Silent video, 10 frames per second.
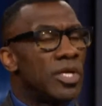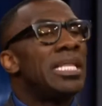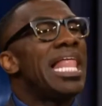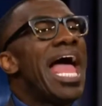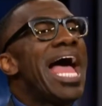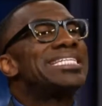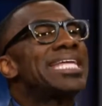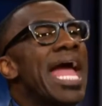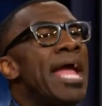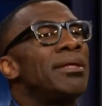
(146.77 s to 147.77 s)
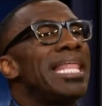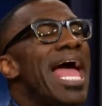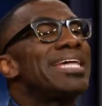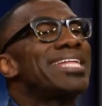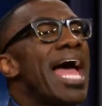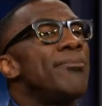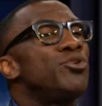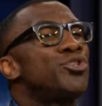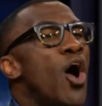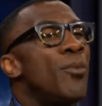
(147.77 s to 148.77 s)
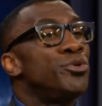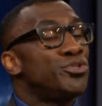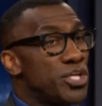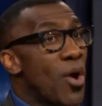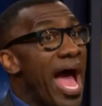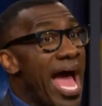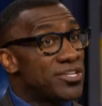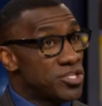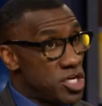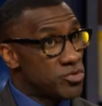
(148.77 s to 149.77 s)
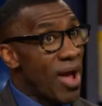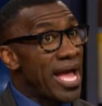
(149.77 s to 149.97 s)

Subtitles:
Last game, the last time you saw him, you said your eyes good, right?